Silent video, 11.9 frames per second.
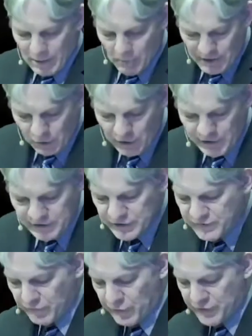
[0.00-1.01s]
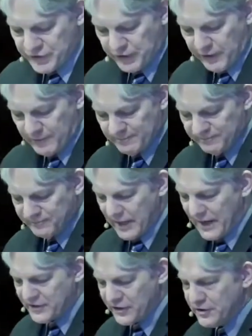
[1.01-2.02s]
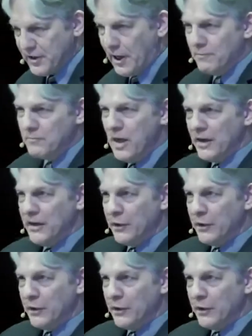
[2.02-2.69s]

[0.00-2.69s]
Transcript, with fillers: Well, I want to look at this verse here as just a,